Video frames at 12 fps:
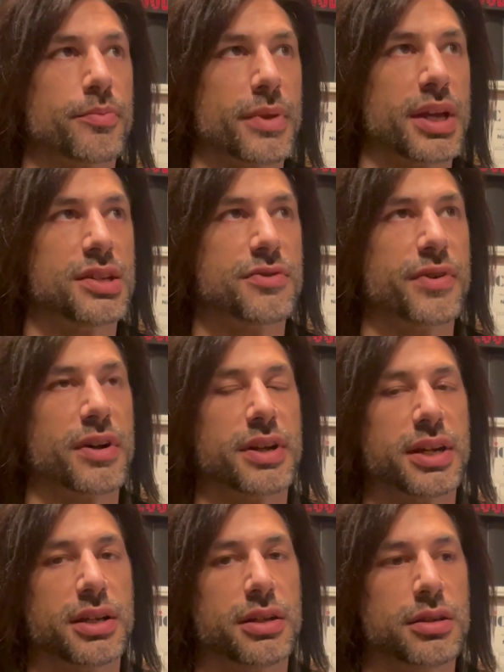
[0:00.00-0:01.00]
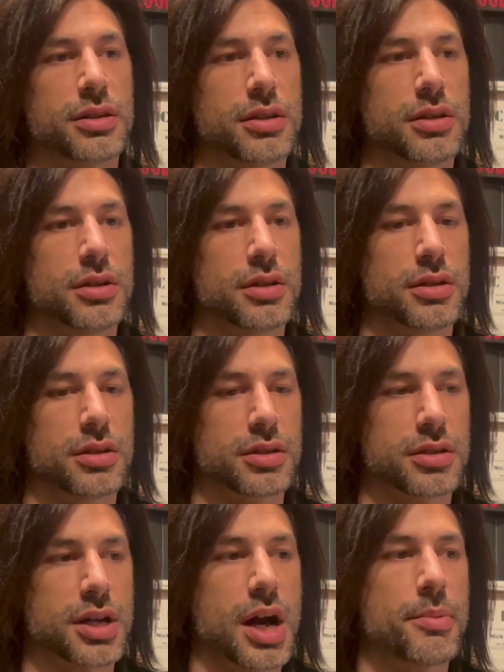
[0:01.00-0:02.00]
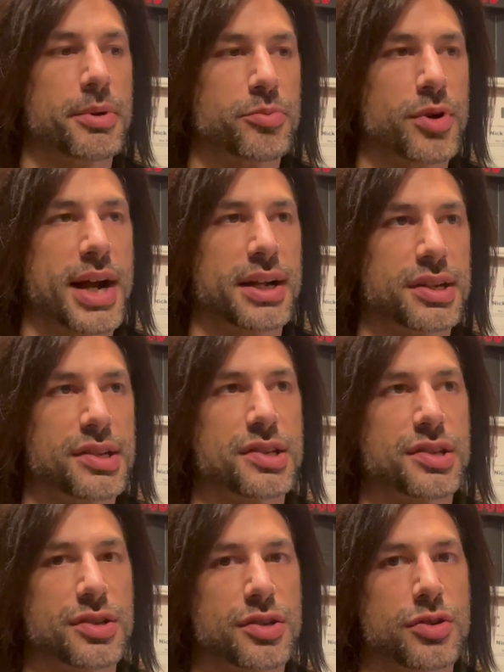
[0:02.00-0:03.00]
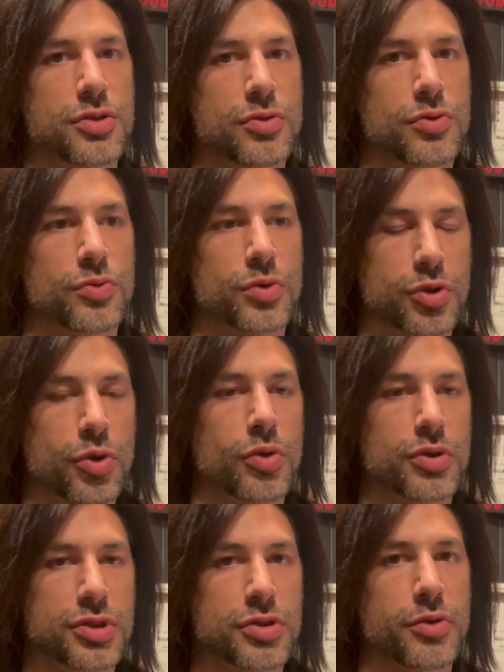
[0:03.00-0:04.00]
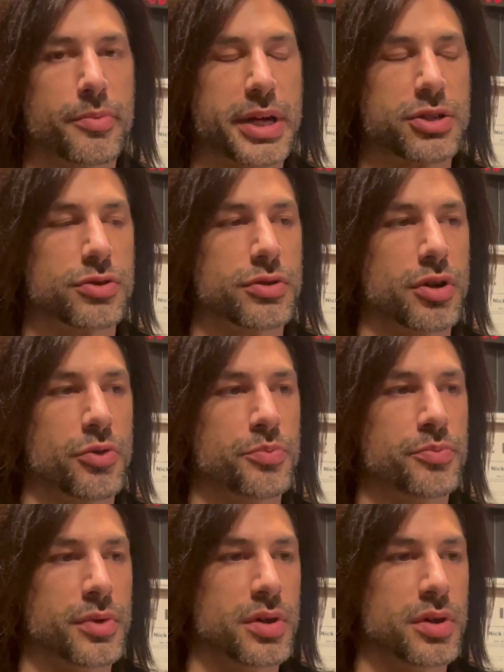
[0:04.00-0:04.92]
it's very common practice to record to a metronome,